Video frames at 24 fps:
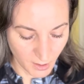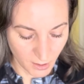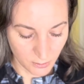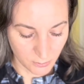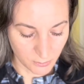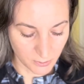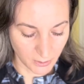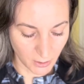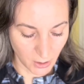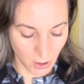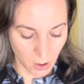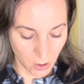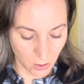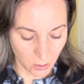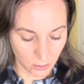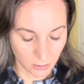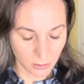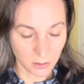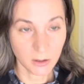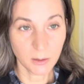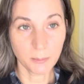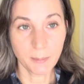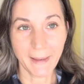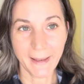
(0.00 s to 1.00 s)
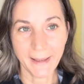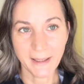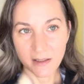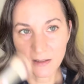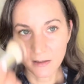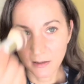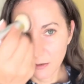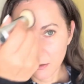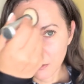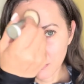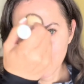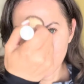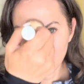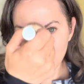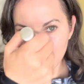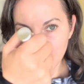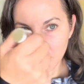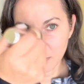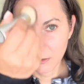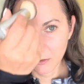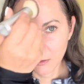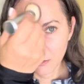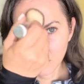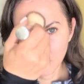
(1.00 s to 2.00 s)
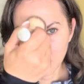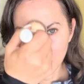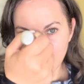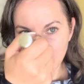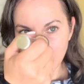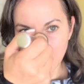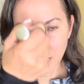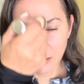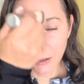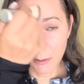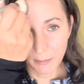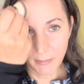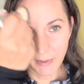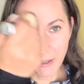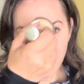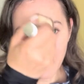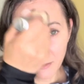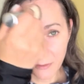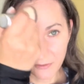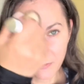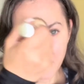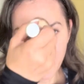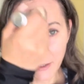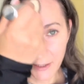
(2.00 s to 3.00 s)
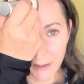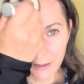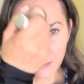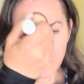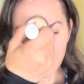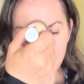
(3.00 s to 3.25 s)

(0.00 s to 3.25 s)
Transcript: what do you call, matte, kind of mattify